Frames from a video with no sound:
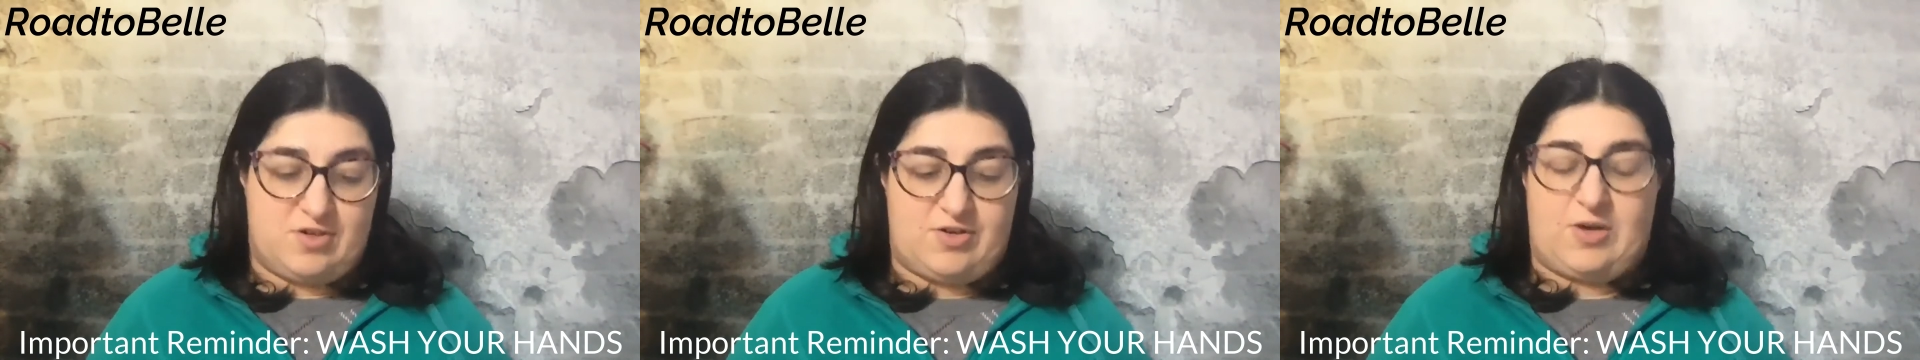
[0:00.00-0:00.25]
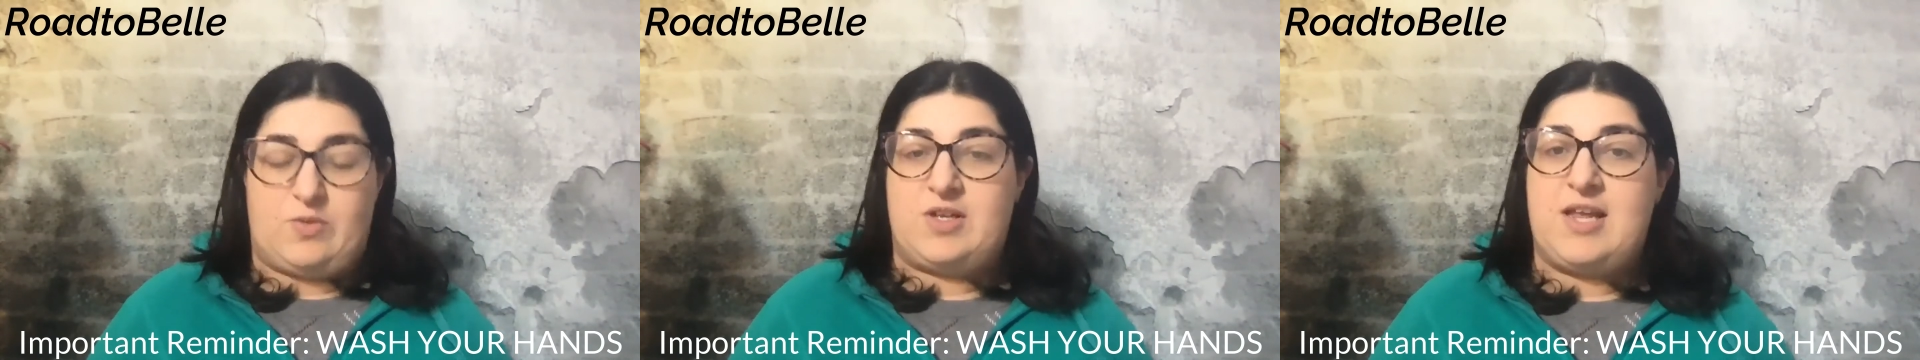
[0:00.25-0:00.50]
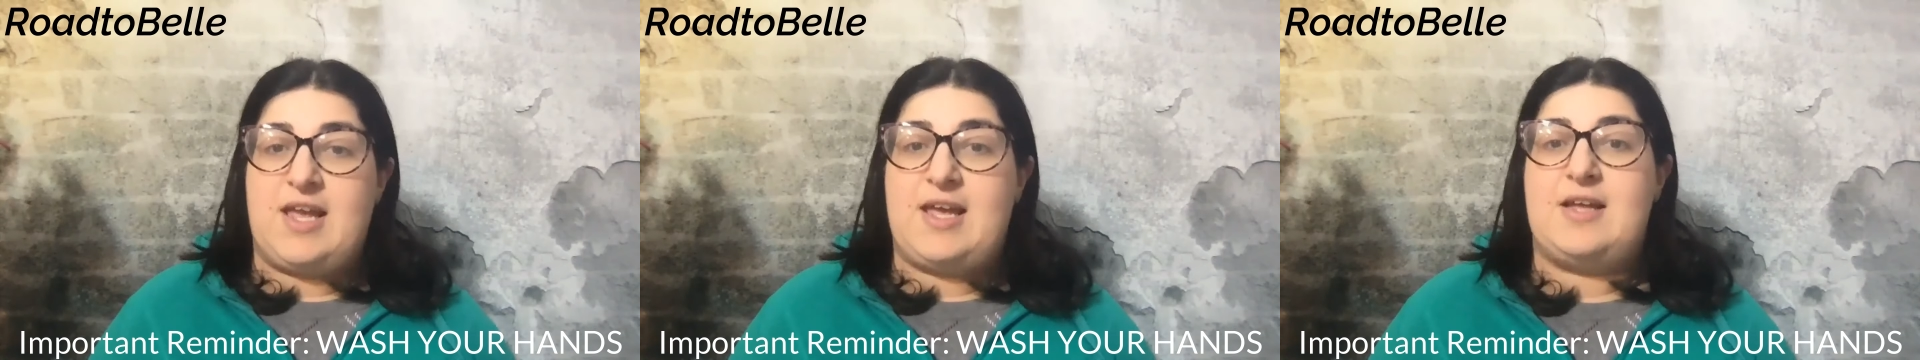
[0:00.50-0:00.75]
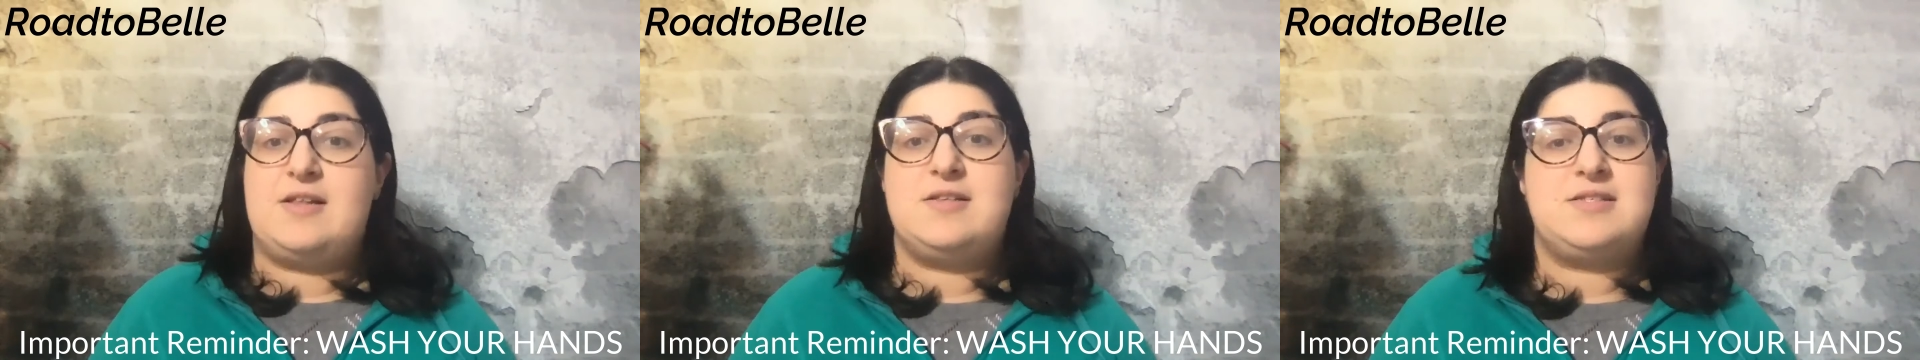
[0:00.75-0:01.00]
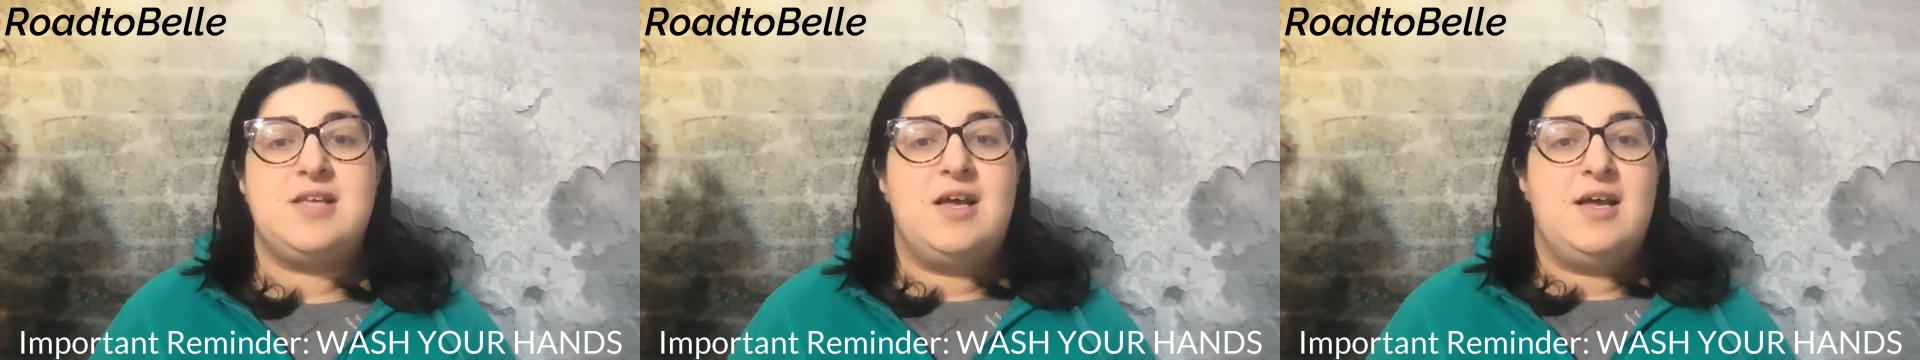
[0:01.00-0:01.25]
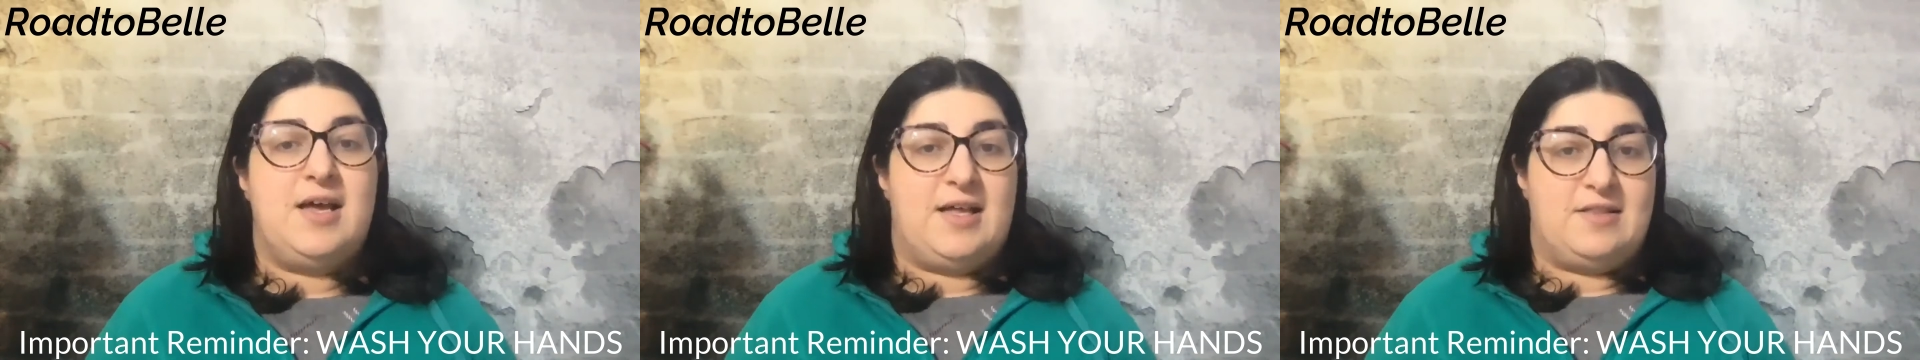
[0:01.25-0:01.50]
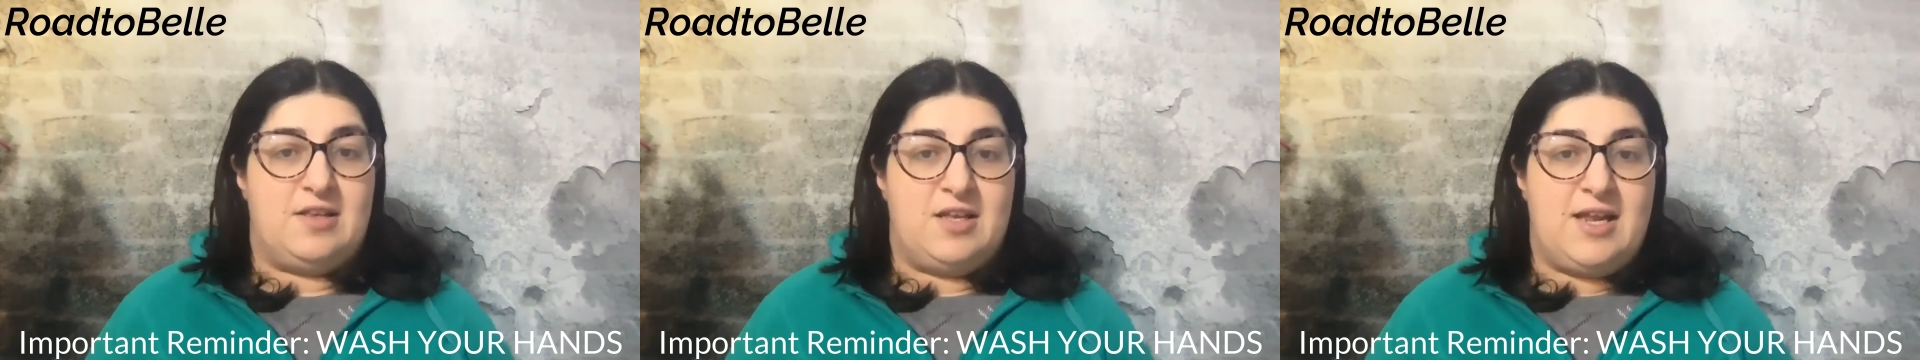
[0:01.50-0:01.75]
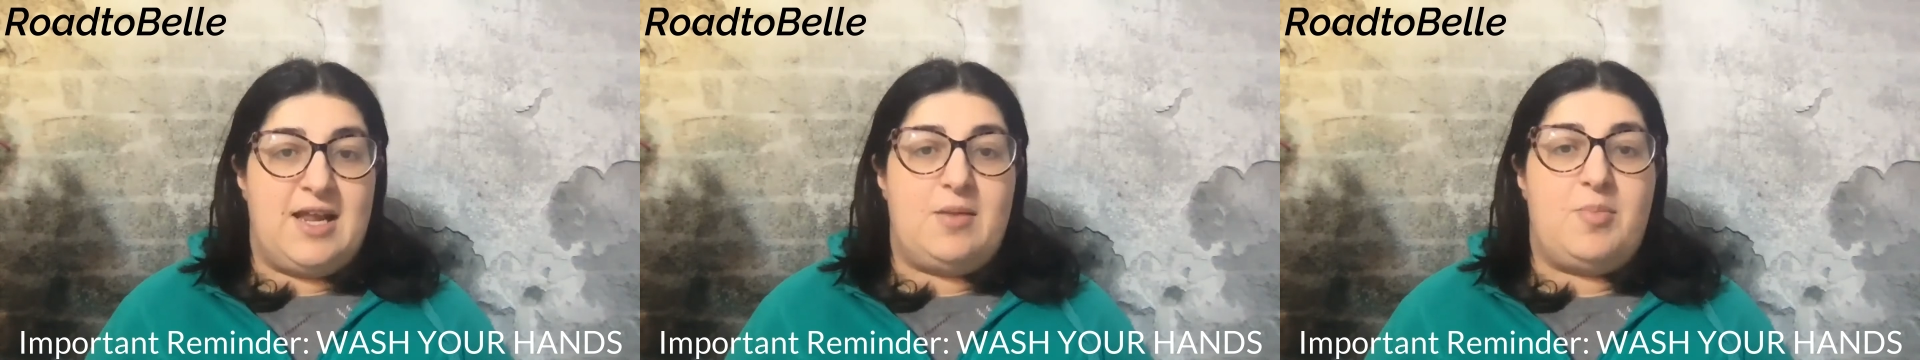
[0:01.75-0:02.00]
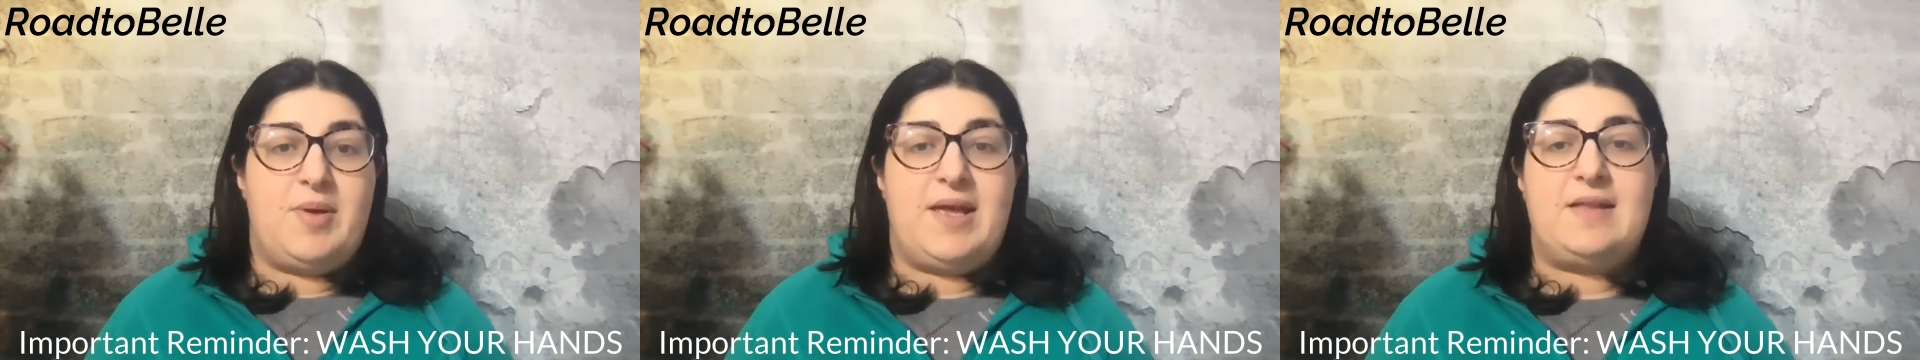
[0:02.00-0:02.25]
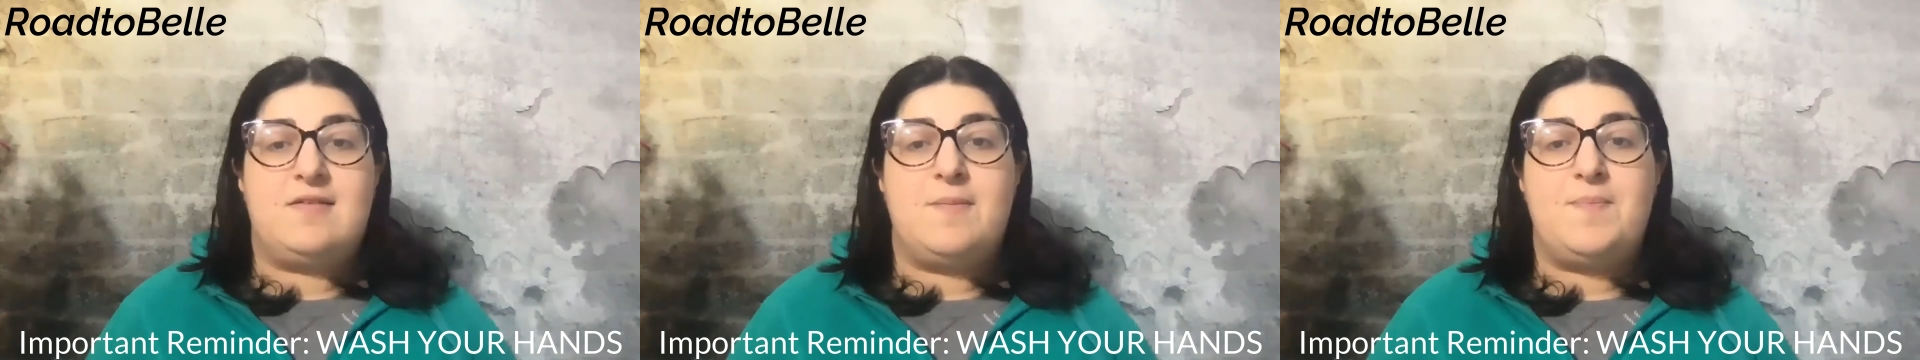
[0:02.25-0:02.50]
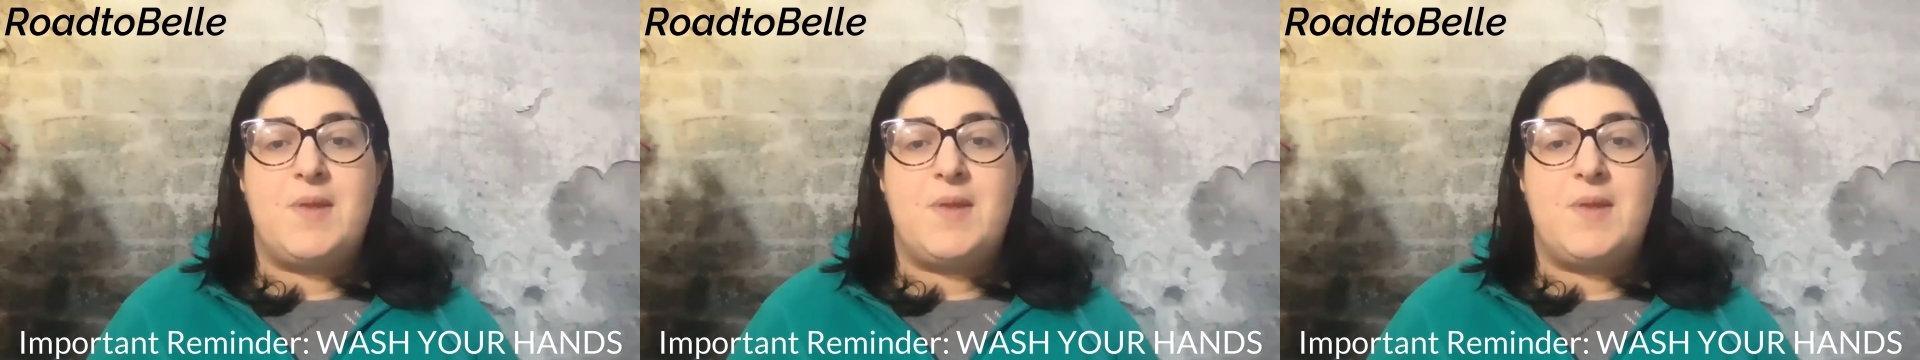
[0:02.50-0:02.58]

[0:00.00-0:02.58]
around the nails, and the nail bed.